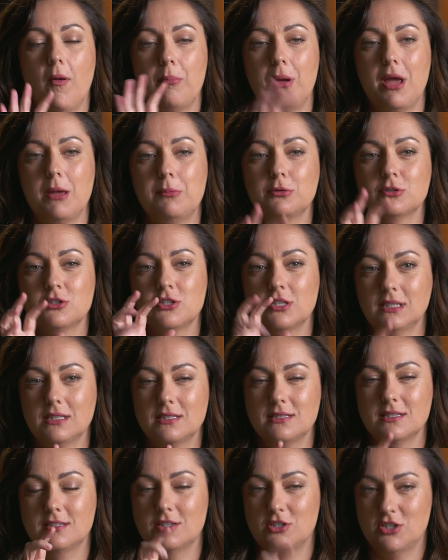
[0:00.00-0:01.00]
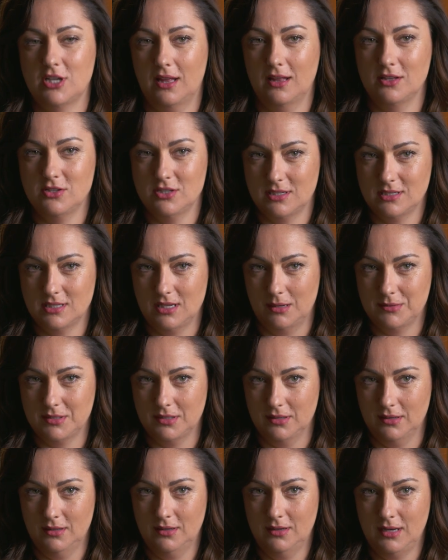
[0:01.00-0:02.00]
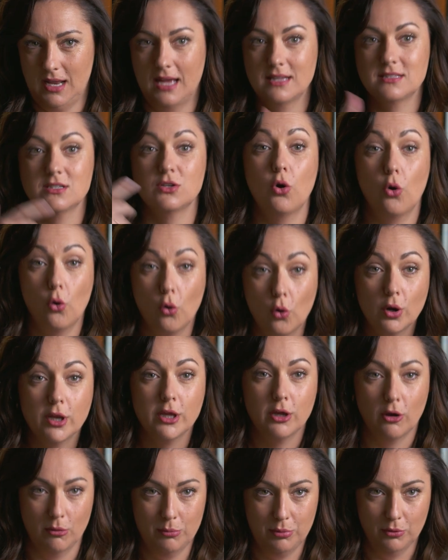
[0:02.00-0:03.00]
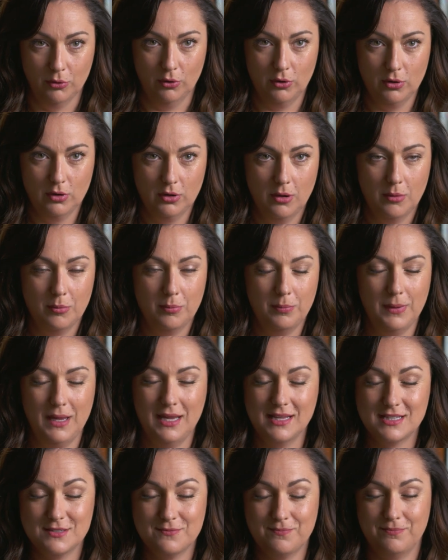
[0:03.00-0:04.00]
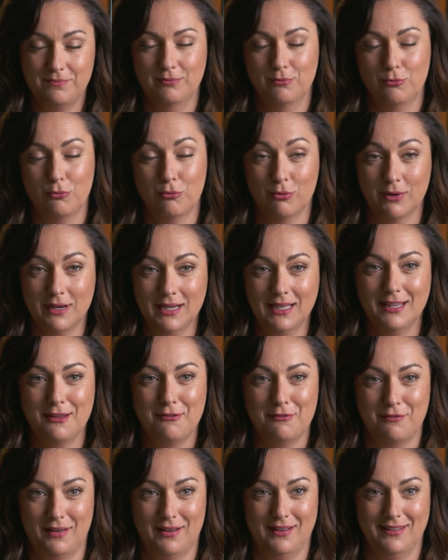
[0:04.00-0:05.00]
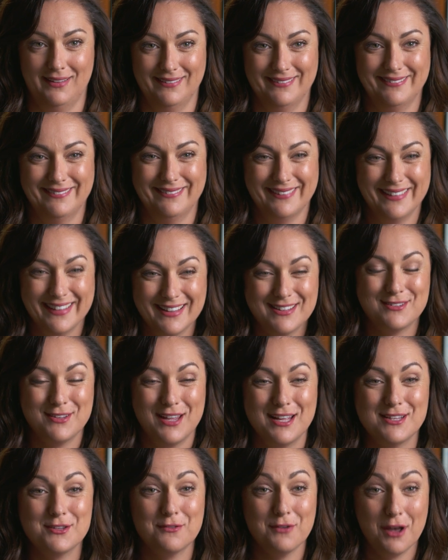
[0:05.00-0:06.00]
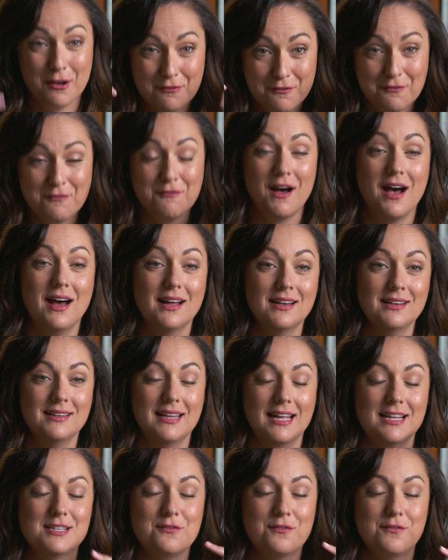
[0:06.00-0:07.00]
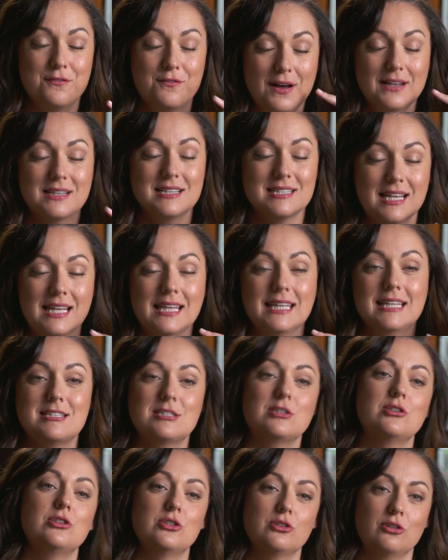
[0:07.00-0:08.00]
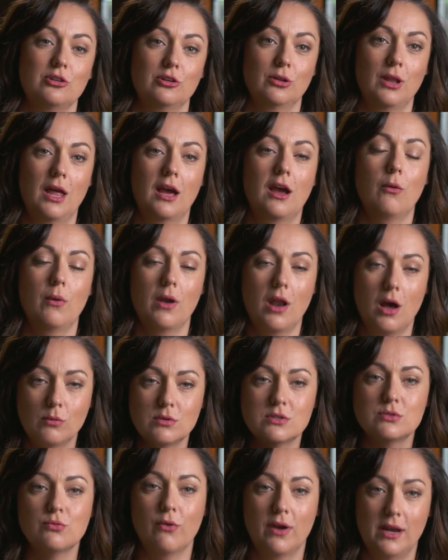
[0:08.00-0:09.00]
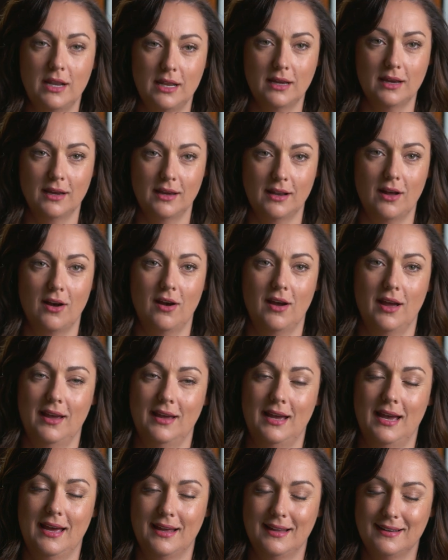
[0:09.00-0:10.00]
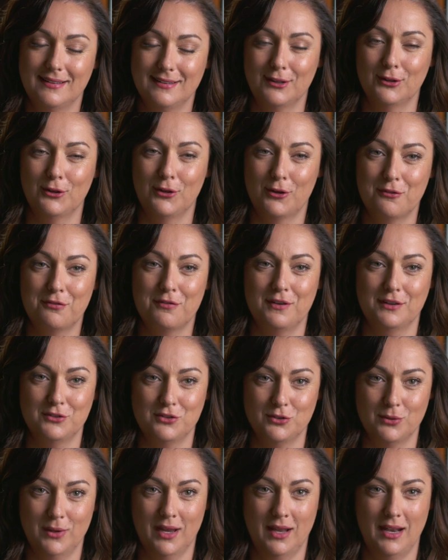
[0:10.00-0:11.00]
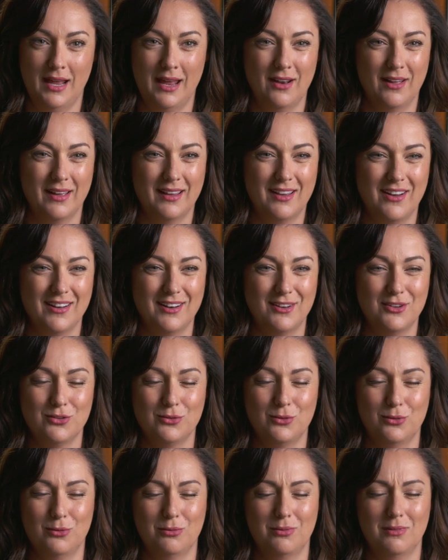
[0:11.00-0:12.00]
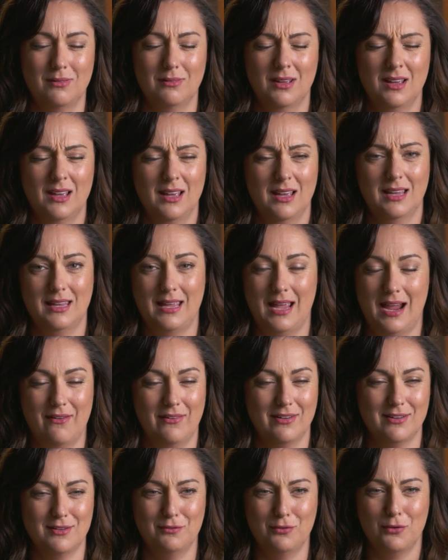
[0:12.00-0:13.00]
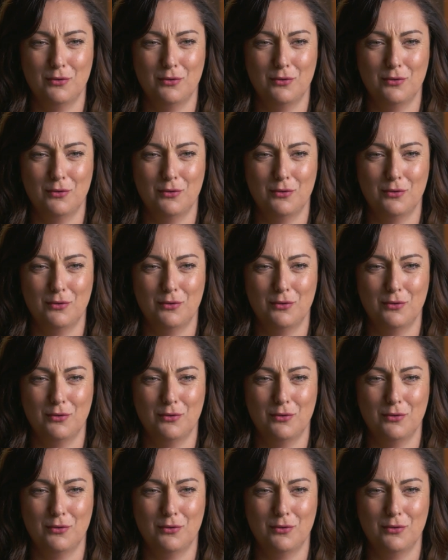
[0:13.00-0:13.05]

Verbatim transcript: People should listen to Challenge Accepted as an audiobook. It's really funny. It's it's a fun, it's fun to listen to. Like when I was reading it, I had a lot of fun doing it and I kind of do all character